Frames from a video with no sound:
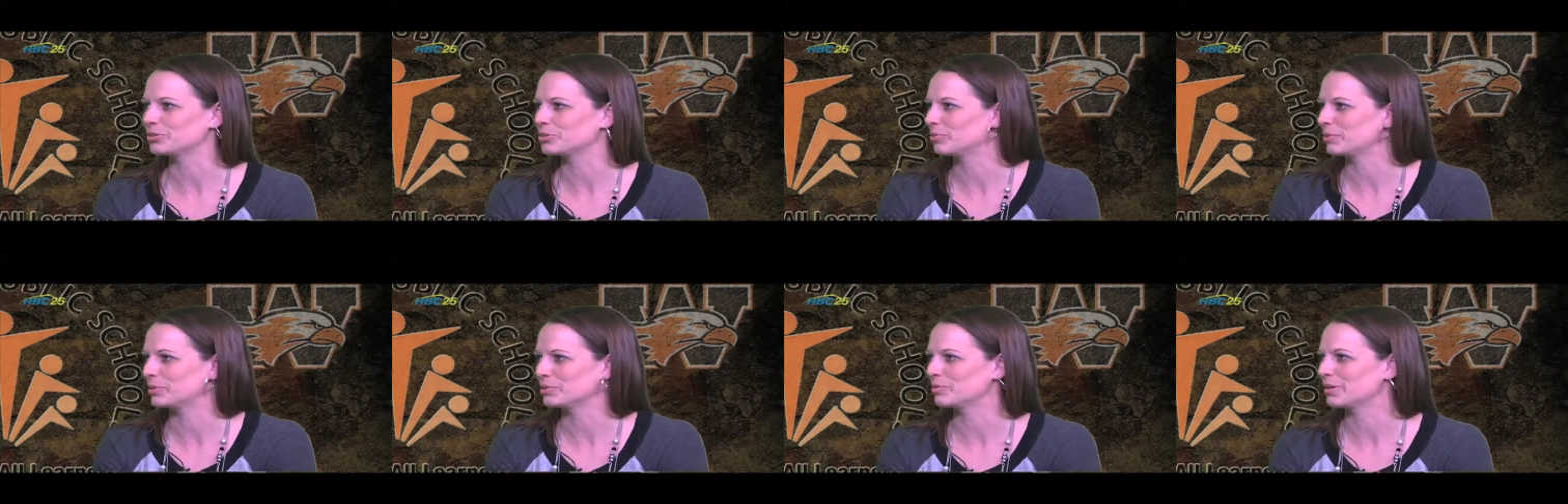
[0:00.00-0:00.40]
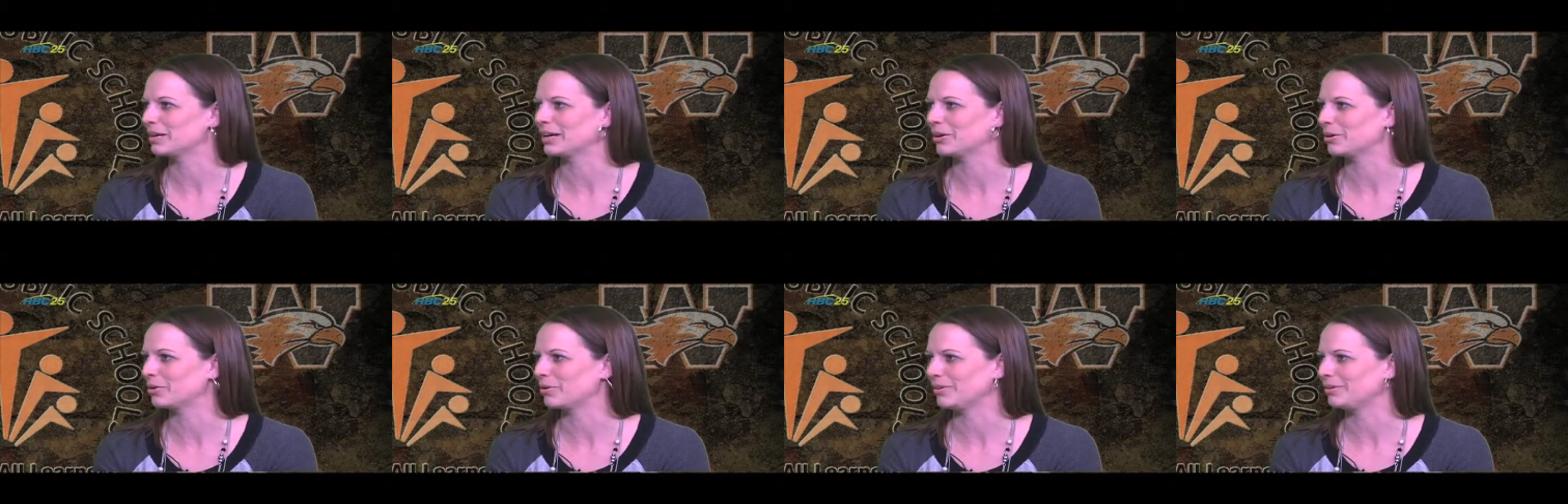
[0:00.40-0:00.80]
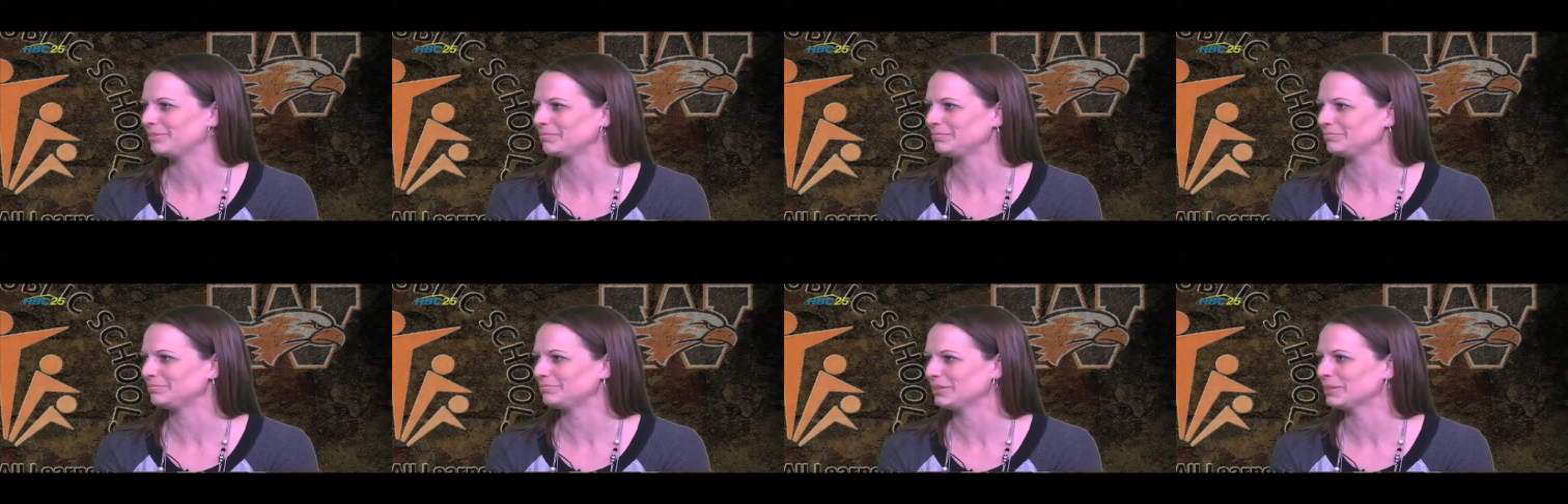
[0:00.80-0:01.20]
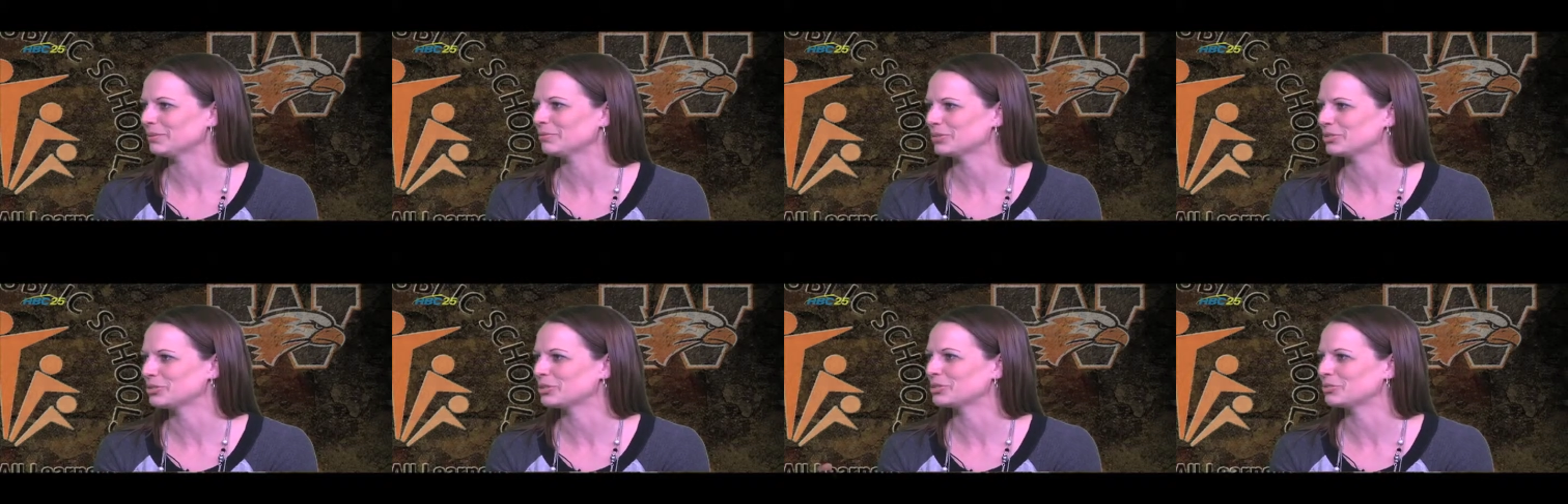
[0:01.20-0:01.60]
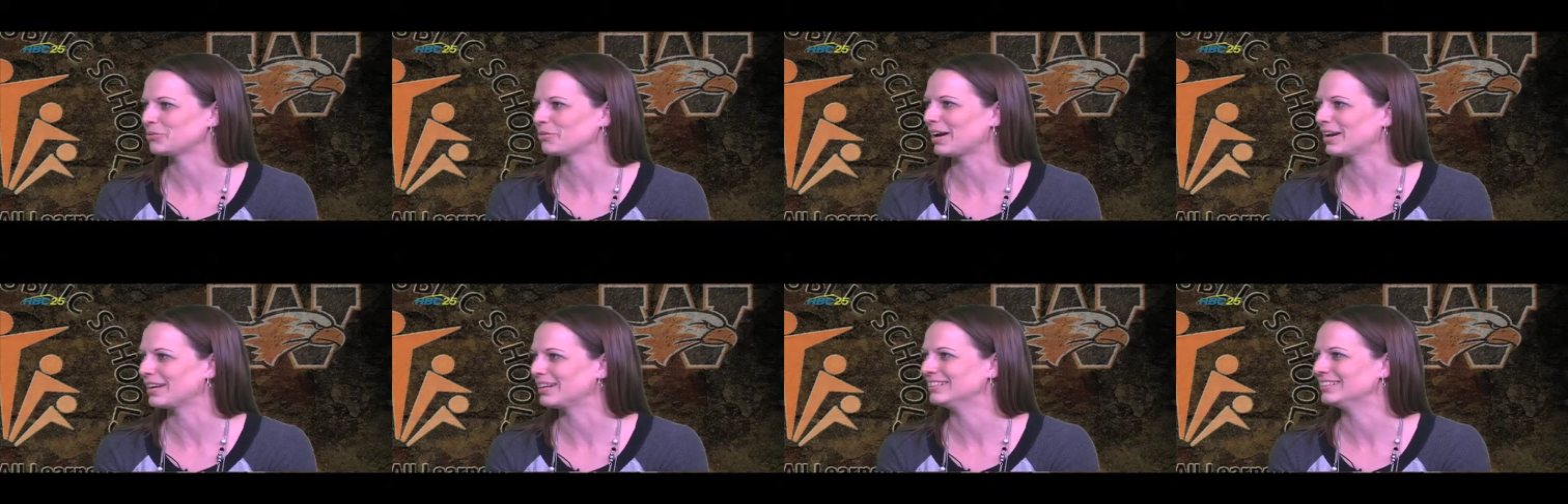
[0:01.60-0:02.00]
So once we got going, well, I heard,
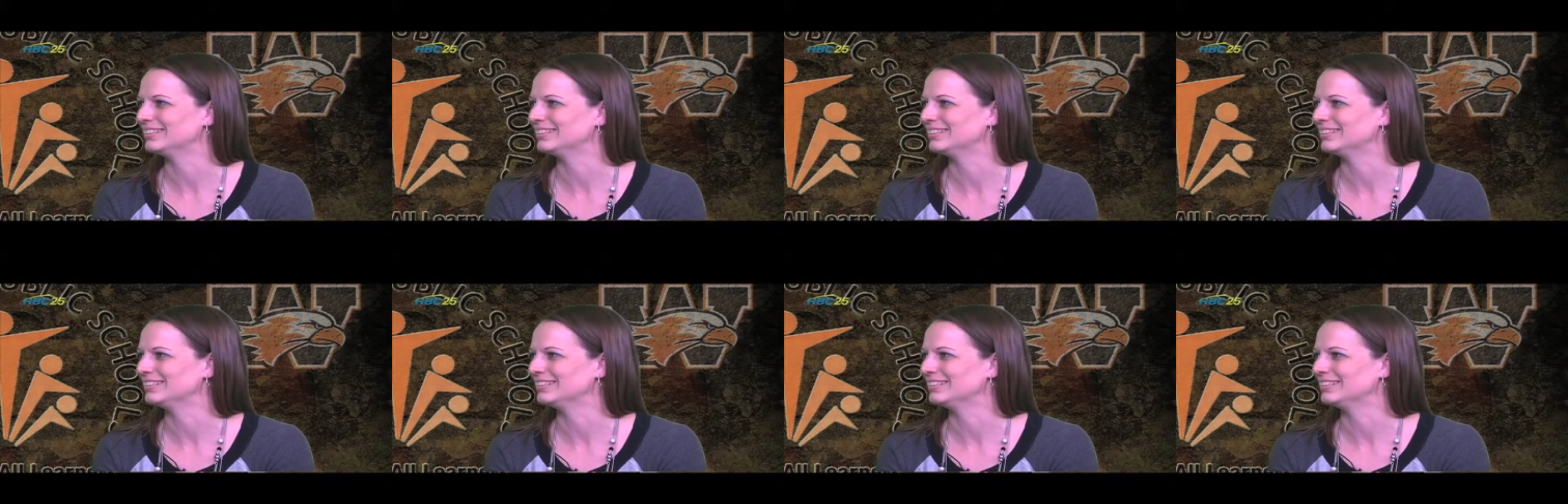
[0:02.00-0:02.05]
fine.